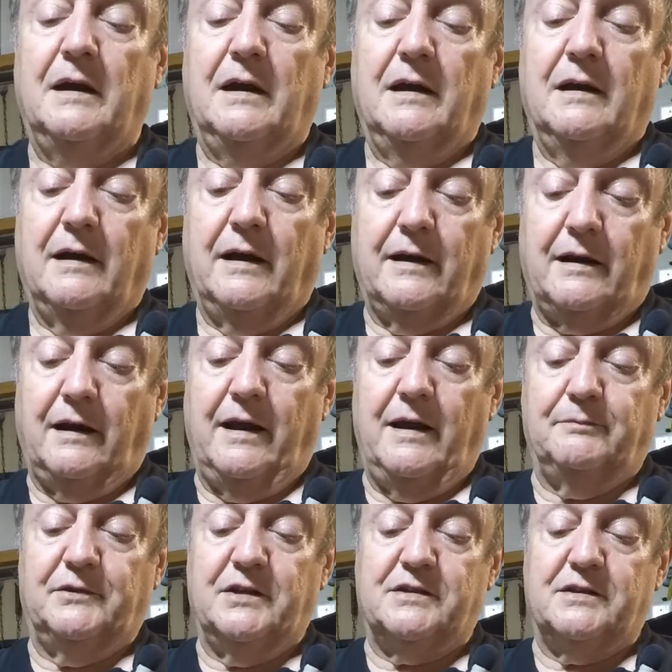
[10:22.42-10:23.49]
I
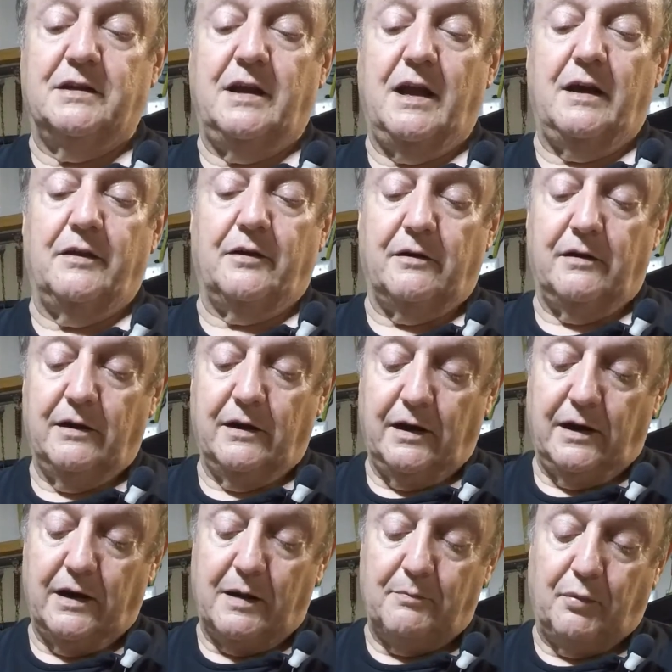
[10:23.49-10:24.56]
clamp this together
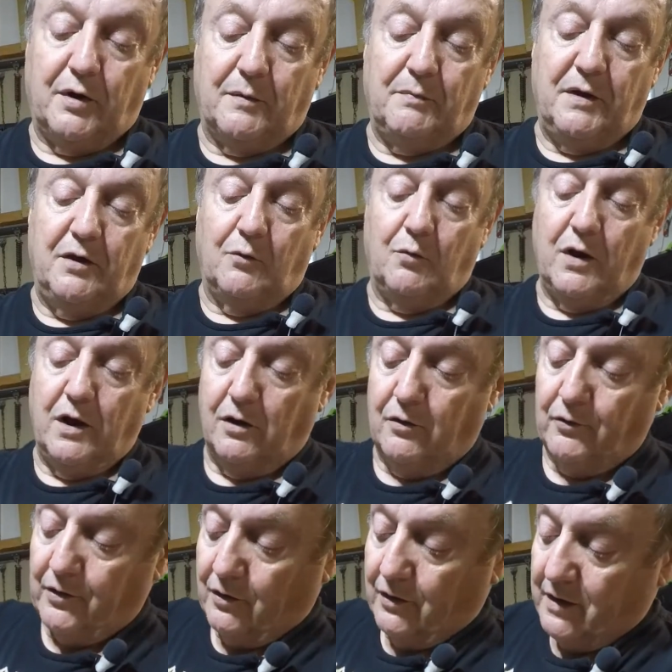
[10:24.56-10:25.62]
and I put a bead of
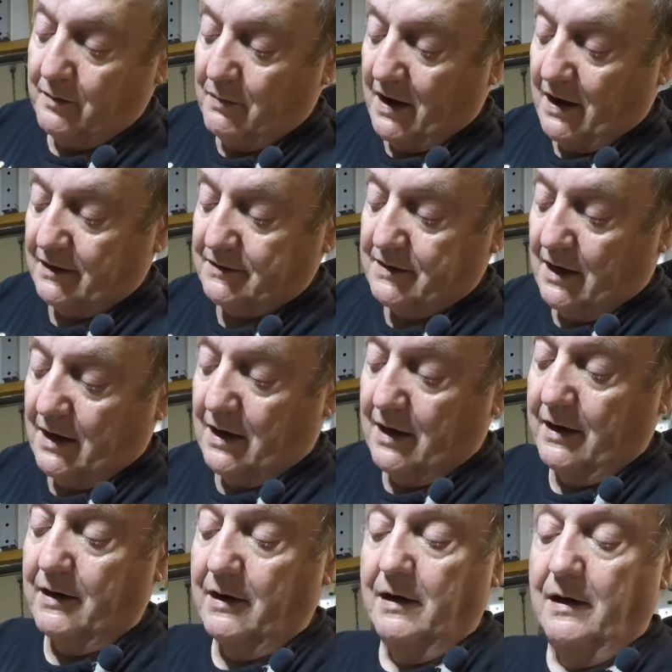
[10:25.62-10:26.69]
weld on the back
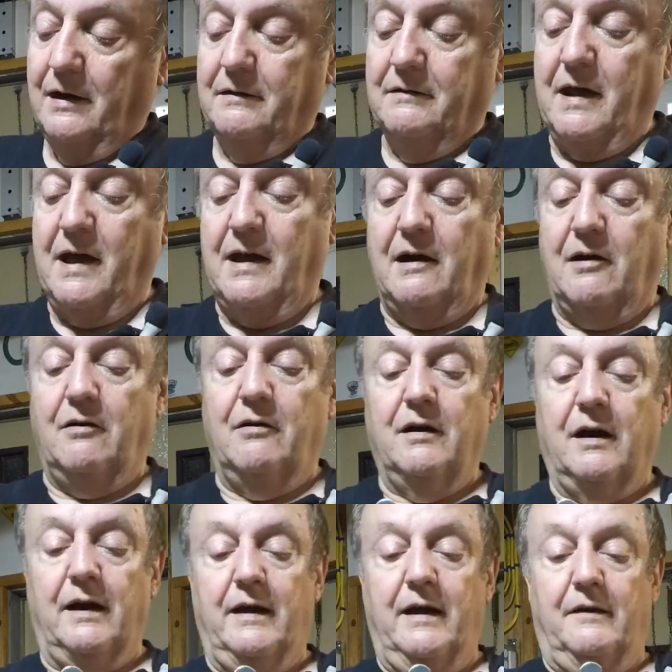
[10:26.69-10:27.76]
side. Now
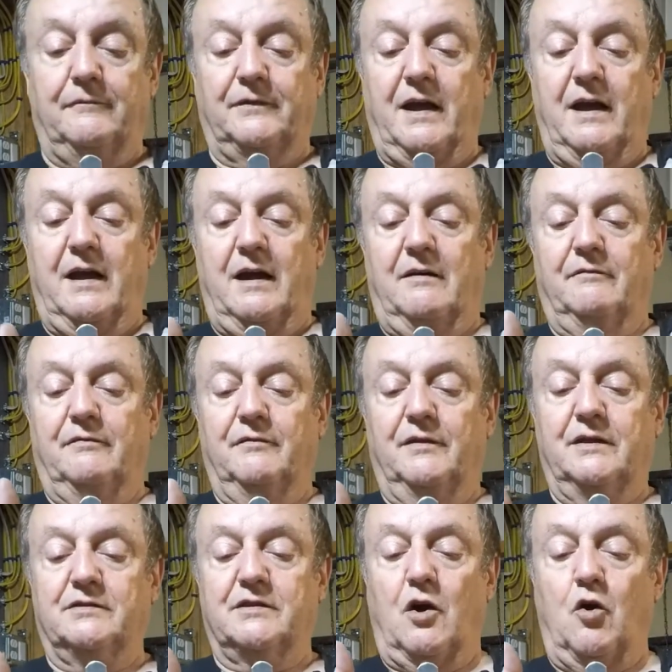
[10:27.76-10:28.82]
I have to have
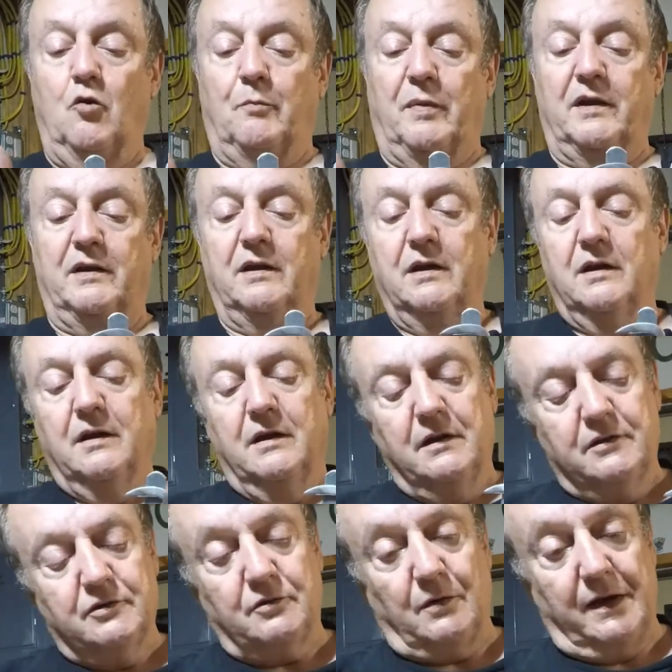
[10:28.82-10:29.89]
this open,
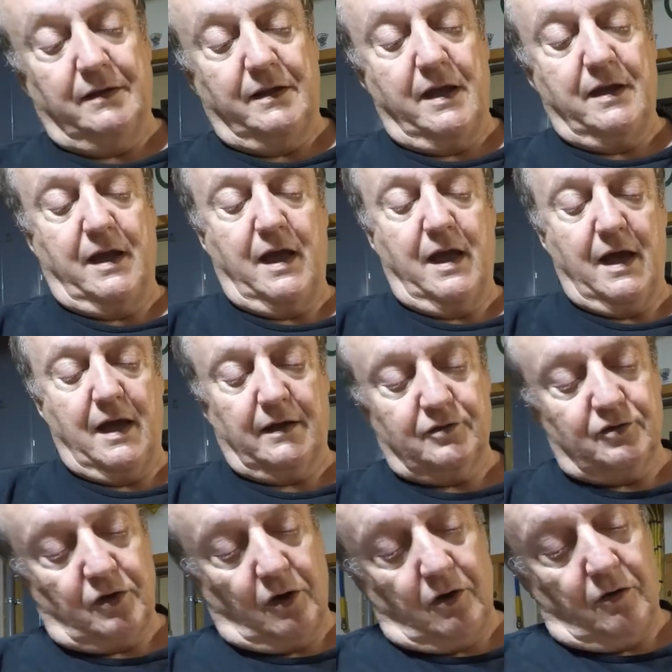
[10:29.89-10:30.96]
so I take a
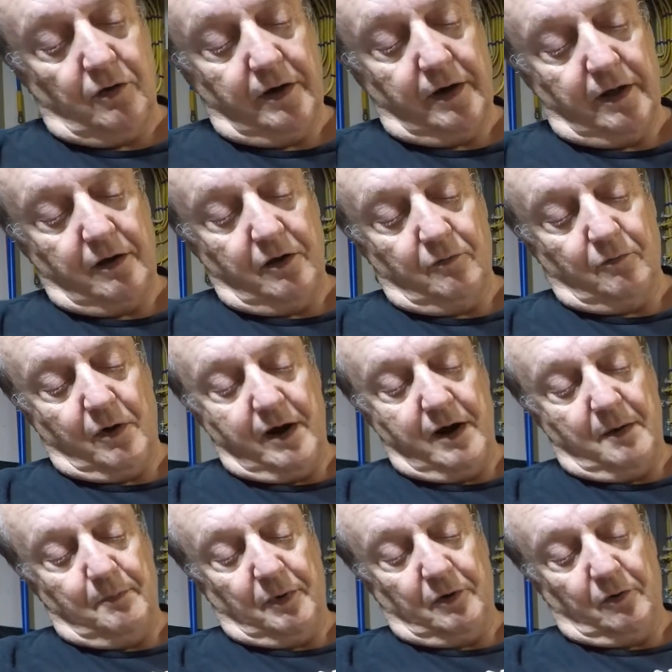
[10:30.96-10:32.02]
hacksaw and I go right
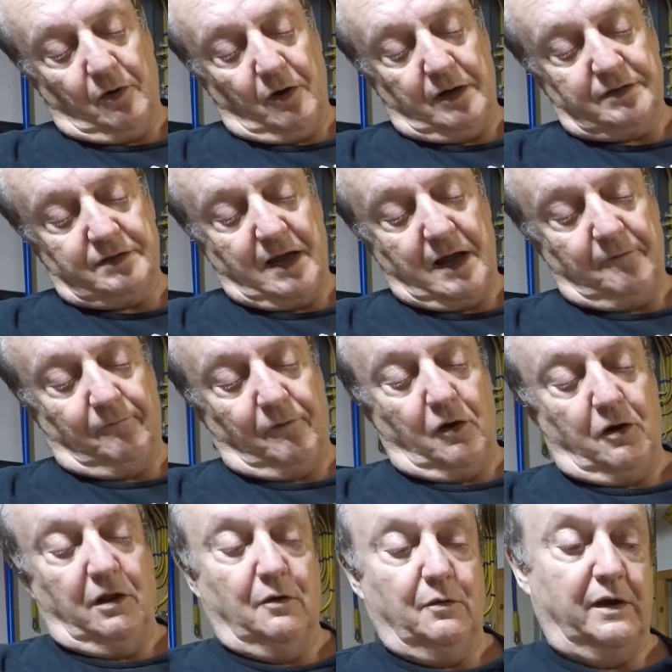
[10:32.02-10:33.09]
up across that,
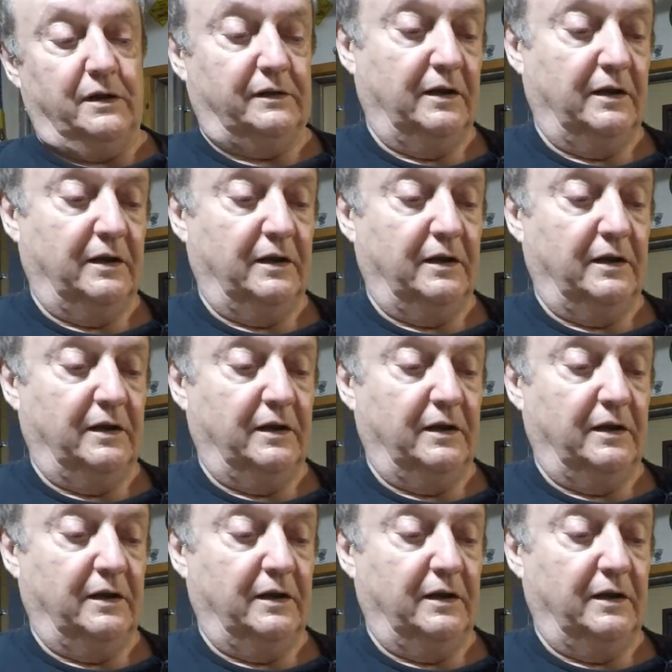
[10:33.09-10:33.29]
follow it,